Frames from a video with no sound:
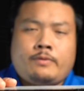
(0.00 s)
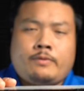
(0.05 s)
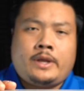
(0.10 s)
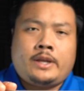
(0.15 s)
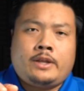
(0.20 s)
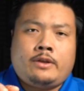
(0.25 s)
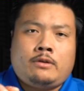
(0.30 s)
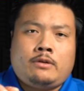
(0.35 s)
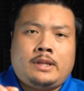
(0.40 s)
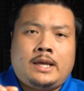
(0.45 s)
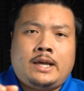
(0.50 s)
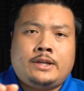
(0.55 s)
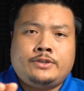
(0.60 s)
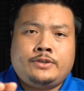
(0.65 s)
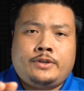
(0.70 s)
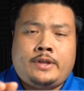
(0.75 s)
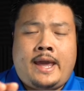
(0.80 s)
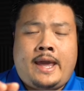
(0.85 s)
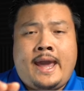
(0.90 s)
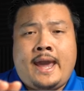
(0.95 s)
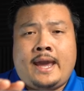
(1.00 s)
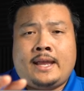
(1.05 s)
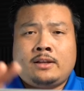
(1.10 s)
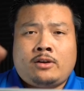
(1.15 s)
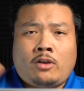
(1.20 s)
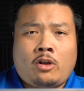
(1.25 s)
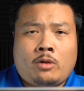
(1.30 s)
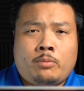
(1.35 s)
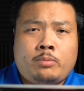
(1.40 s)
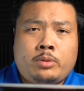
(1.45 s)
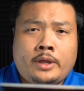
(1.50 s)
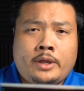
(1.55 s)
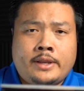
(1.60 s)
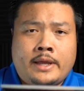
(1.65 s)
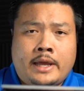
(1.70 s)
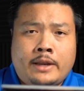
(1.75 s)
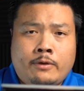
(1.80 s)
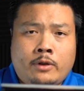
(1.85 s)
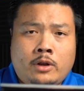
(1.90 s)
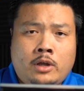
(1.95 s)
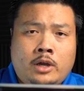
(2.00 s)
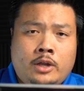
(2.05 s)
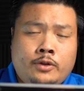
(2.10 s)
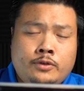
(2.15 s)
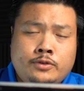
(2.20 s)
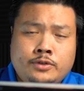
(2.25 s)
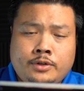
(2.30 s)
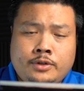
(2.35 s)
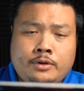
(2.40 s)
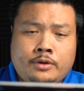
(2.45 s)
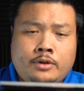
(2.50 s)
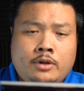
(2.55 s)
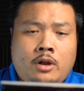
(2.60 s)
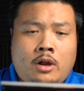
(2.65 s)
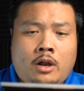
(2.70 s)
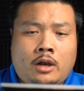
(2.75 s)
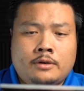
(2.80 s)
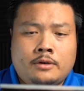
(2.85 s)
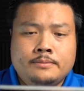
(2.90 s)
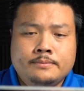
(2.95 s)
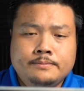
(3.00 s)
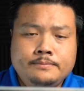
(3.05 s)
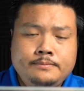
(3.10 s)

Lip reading: radio allowed you to add CarPlay and Android Auto to your car.